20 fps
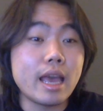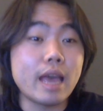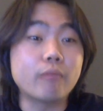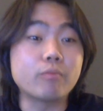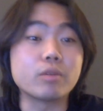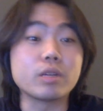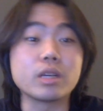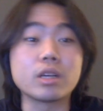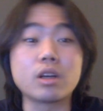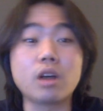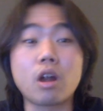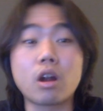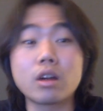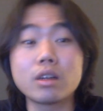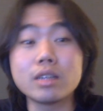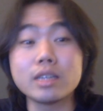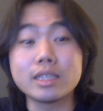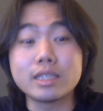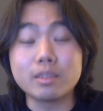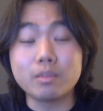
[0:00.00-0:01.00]
and
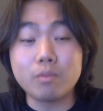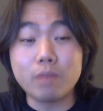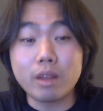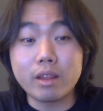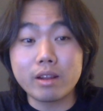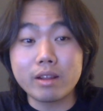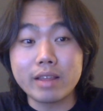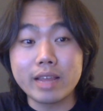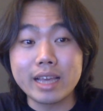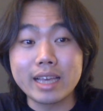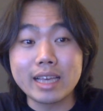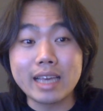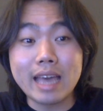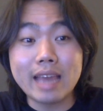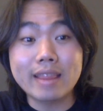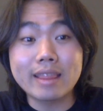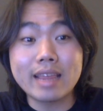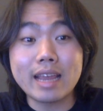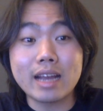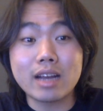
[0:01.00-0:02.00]
regardless of whether they
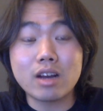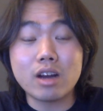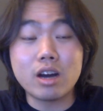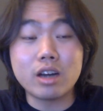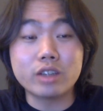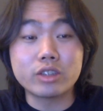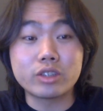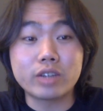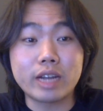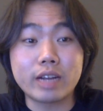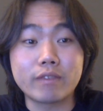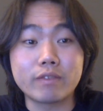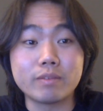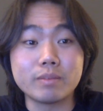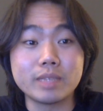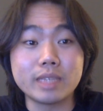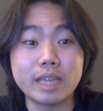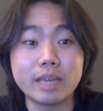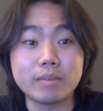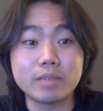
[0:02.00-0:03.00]
get that contract
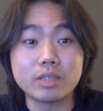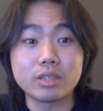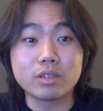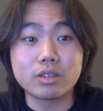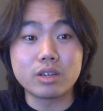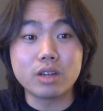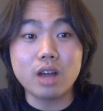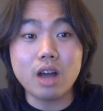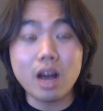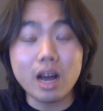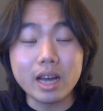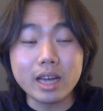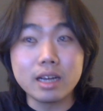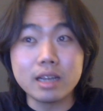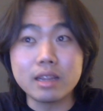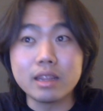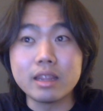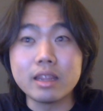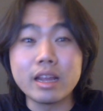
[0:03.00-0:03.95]
from Samsung or not,